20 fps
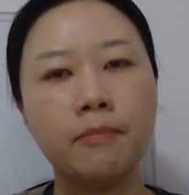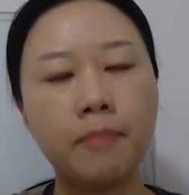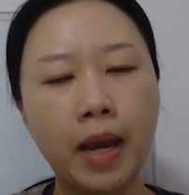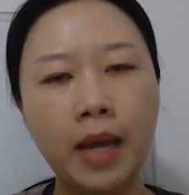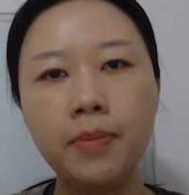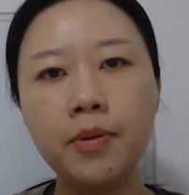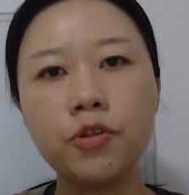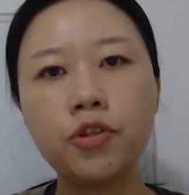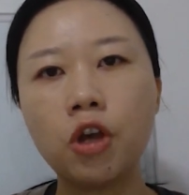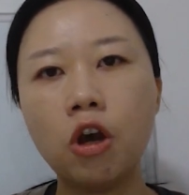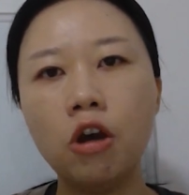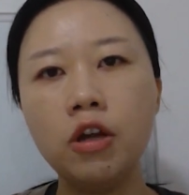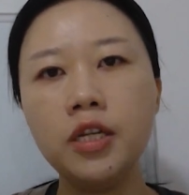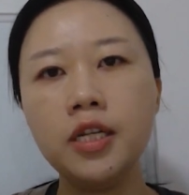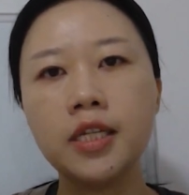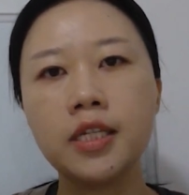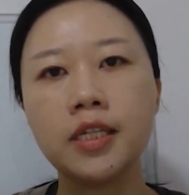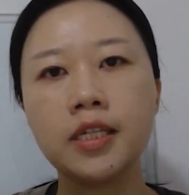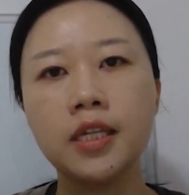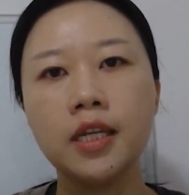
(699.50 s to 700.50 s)
The Bible's
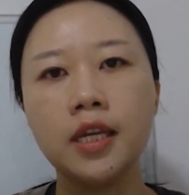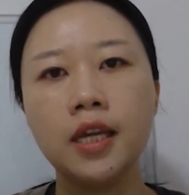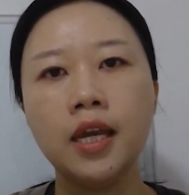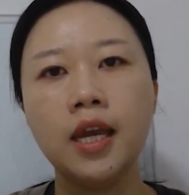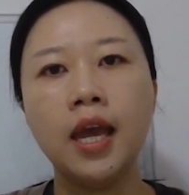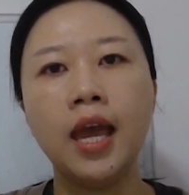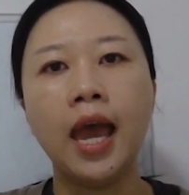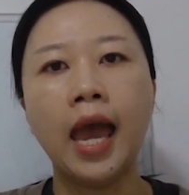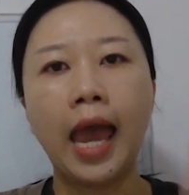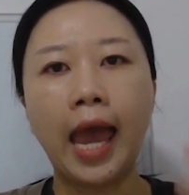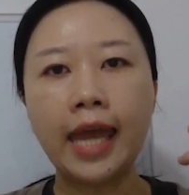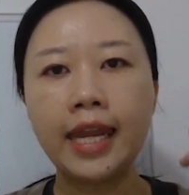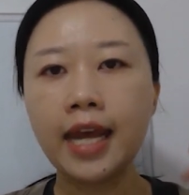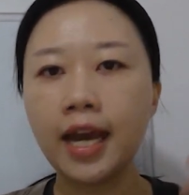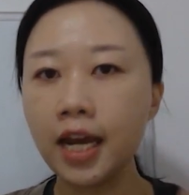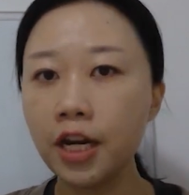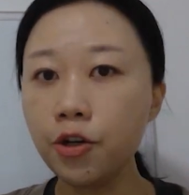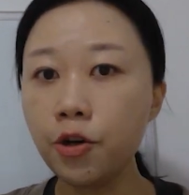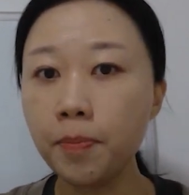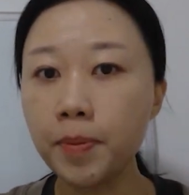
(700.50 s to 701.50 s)
honest and
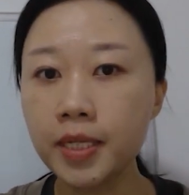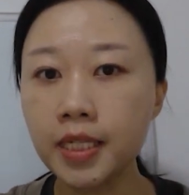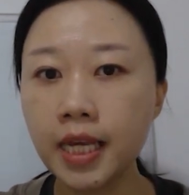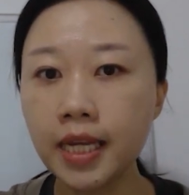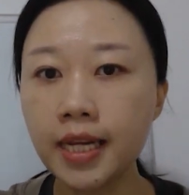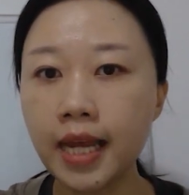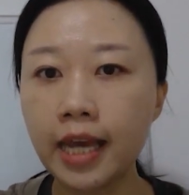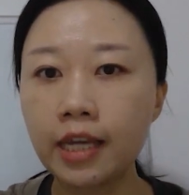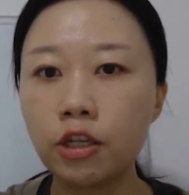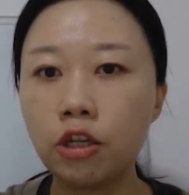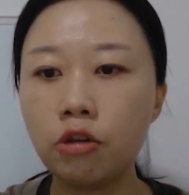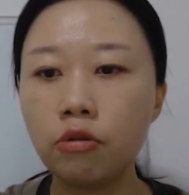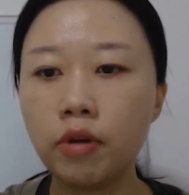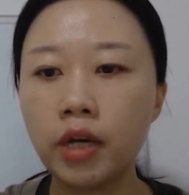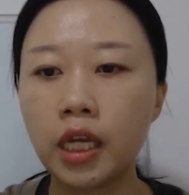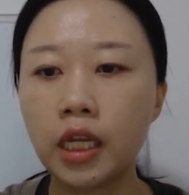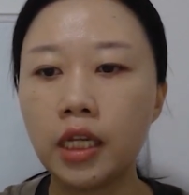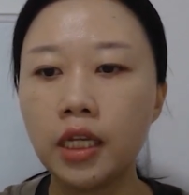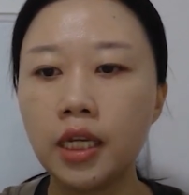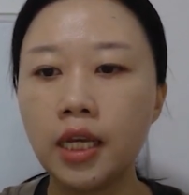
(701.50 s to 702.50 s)
100%
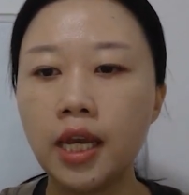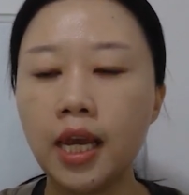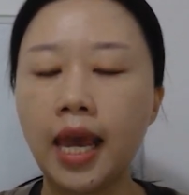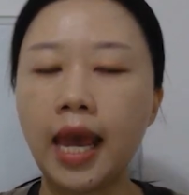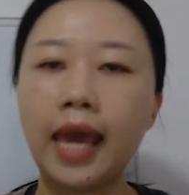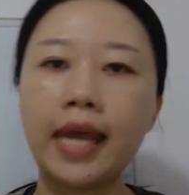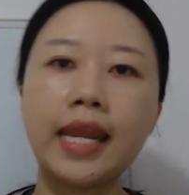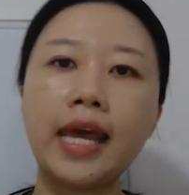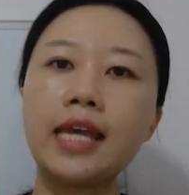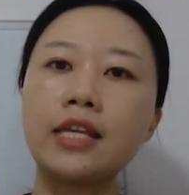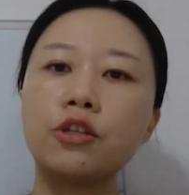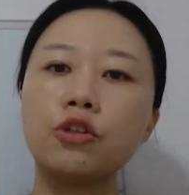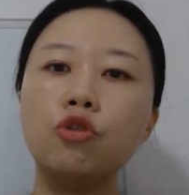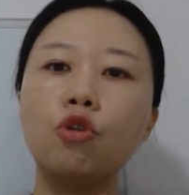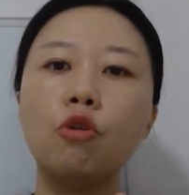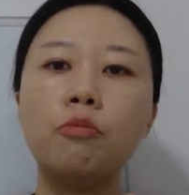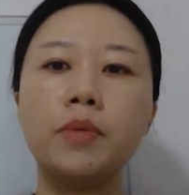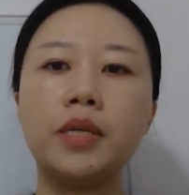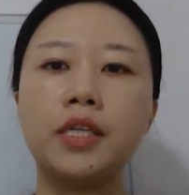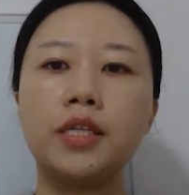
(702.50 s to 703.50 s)
accurate and has
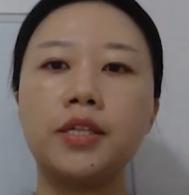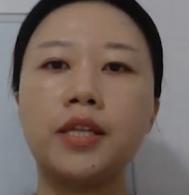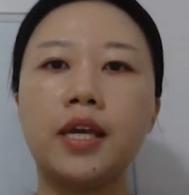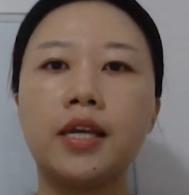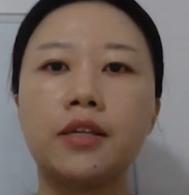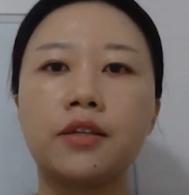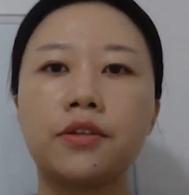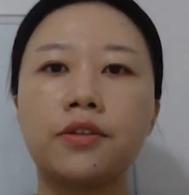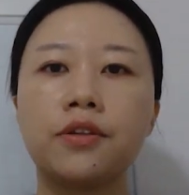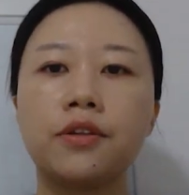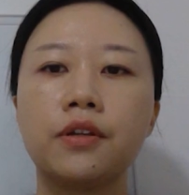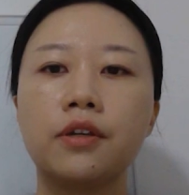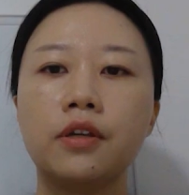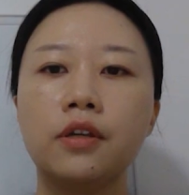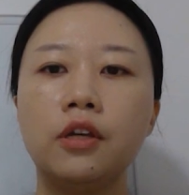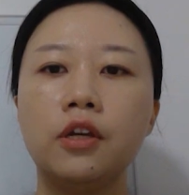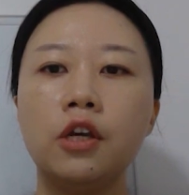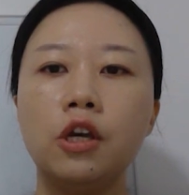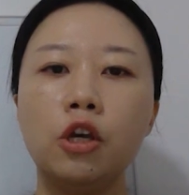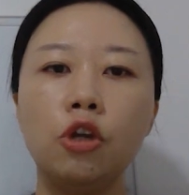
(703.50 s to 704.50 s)
no mistakes.
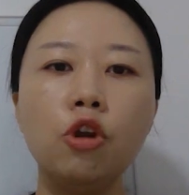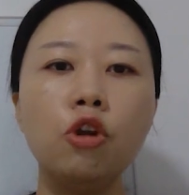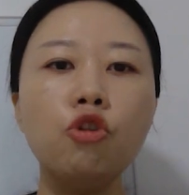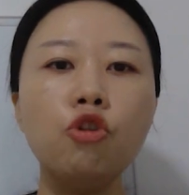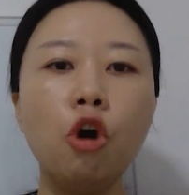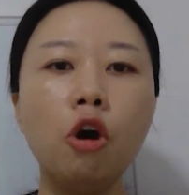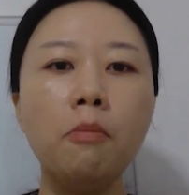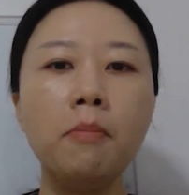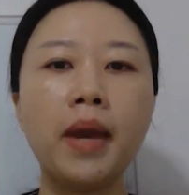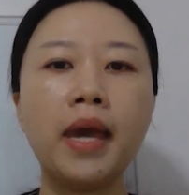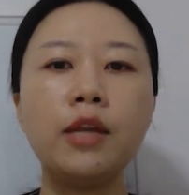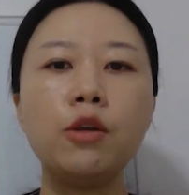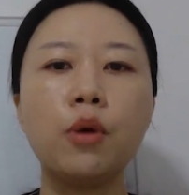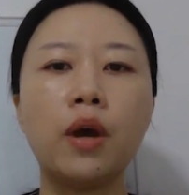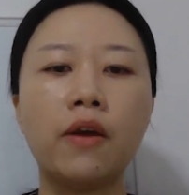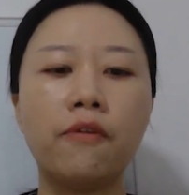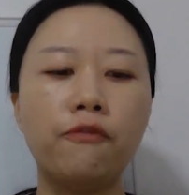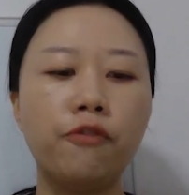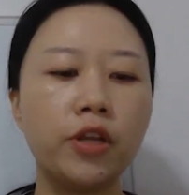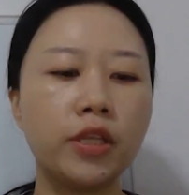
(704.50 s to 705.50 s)
You know, no man who
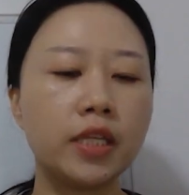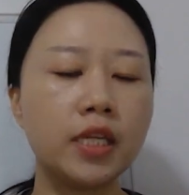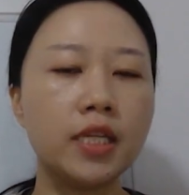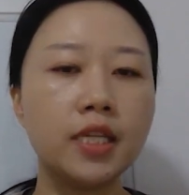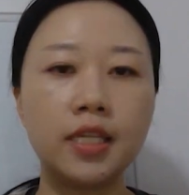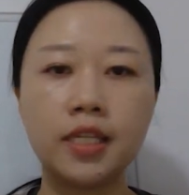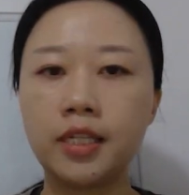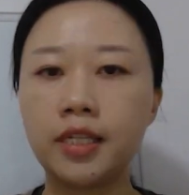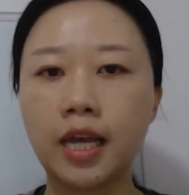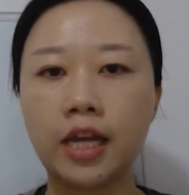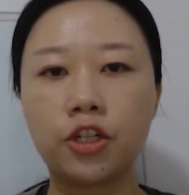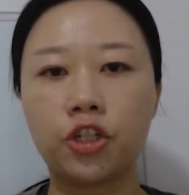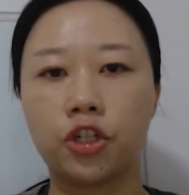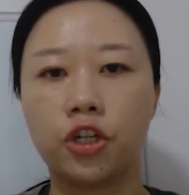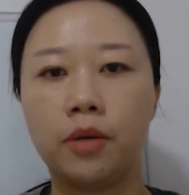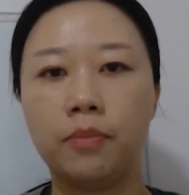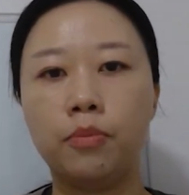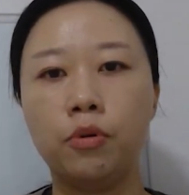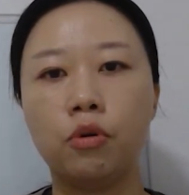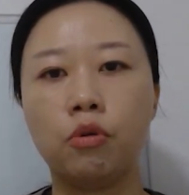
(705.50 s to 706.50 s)
have written such
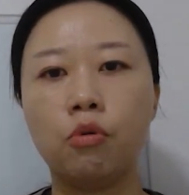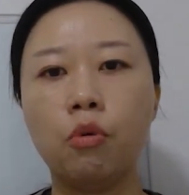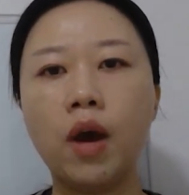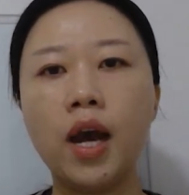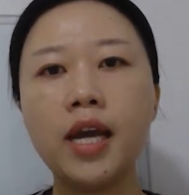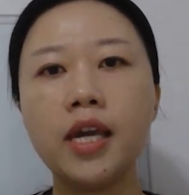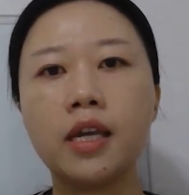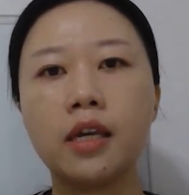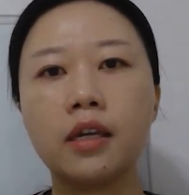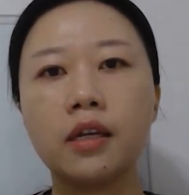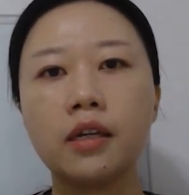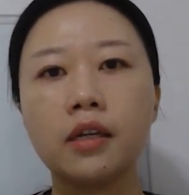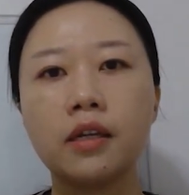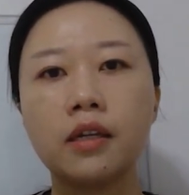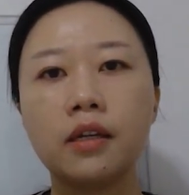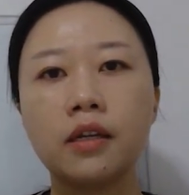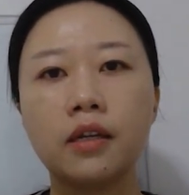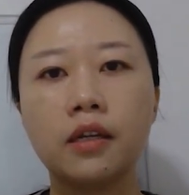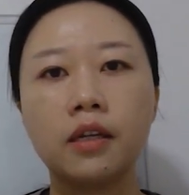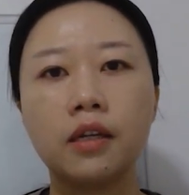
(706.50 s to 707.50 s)
a book. Why?
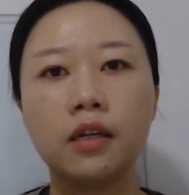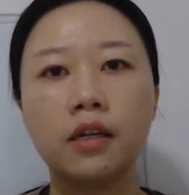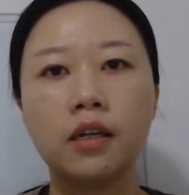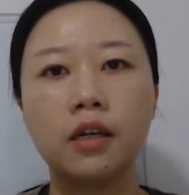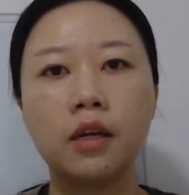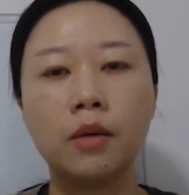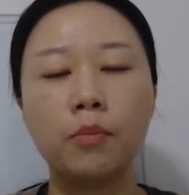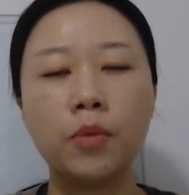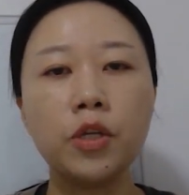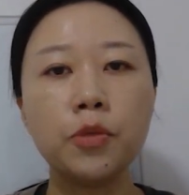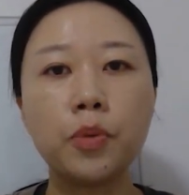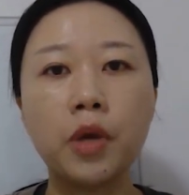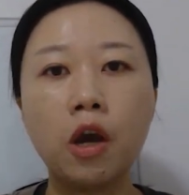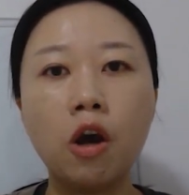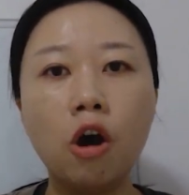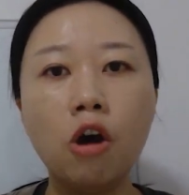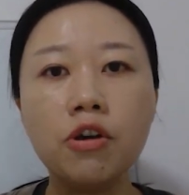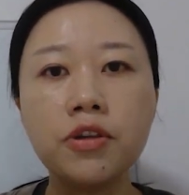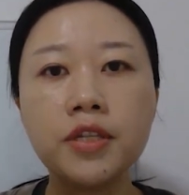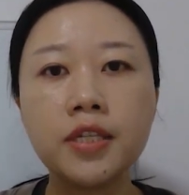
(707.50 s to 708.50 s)
Because we
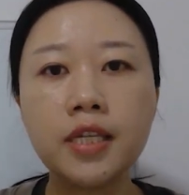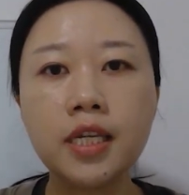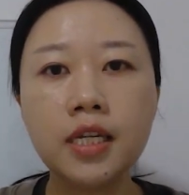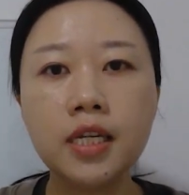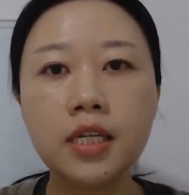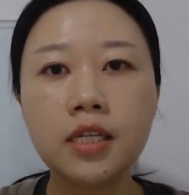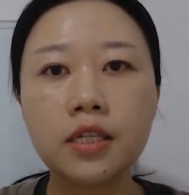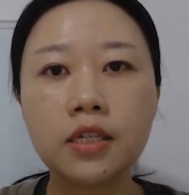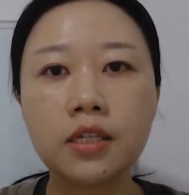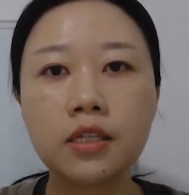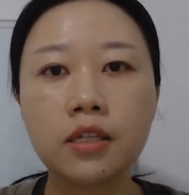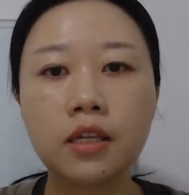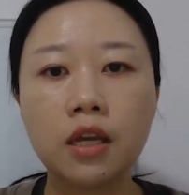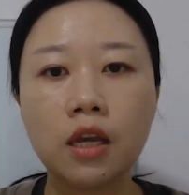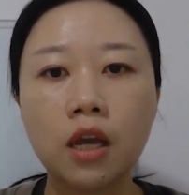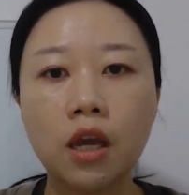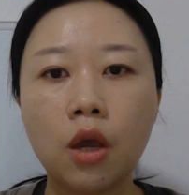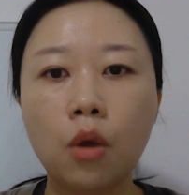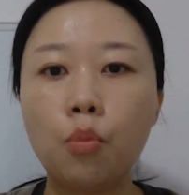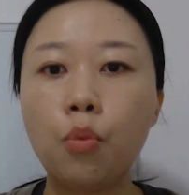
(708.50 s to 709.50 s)
are all sinners.
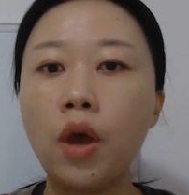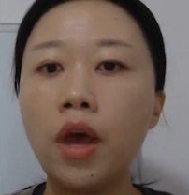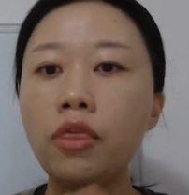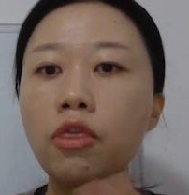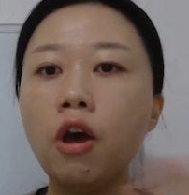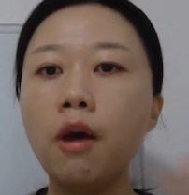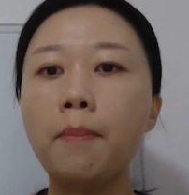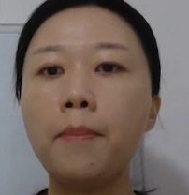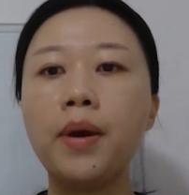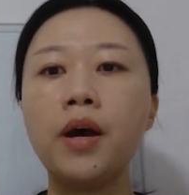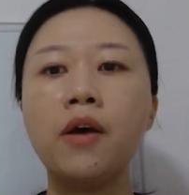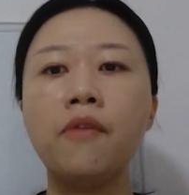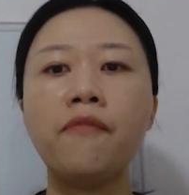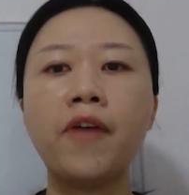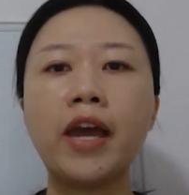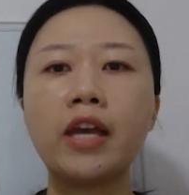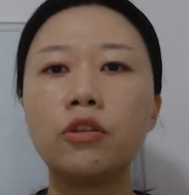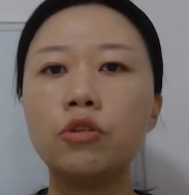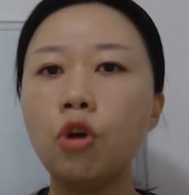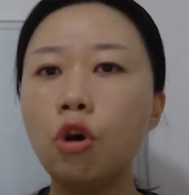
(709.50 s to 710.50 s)
We are not
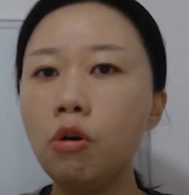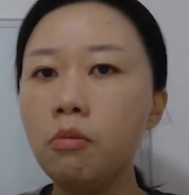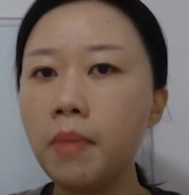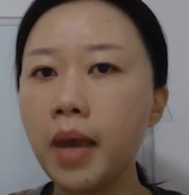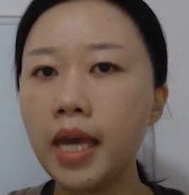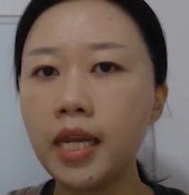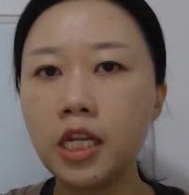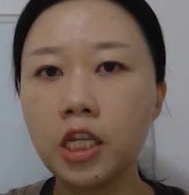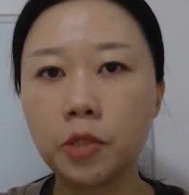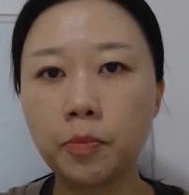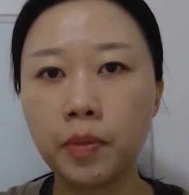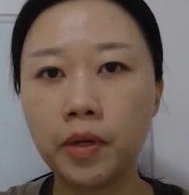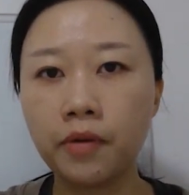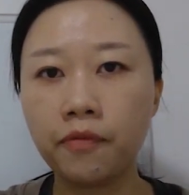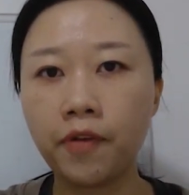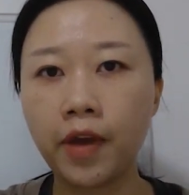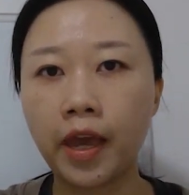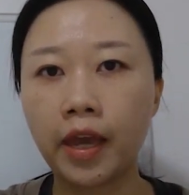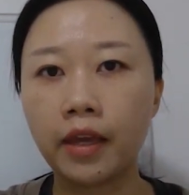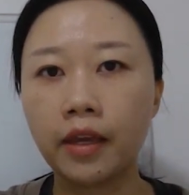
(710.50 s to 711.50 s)
perfect. No man is
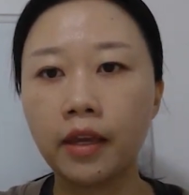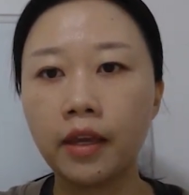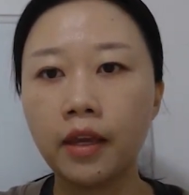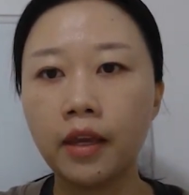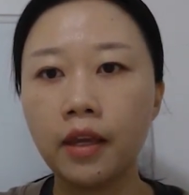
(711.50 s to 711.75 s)
perfect.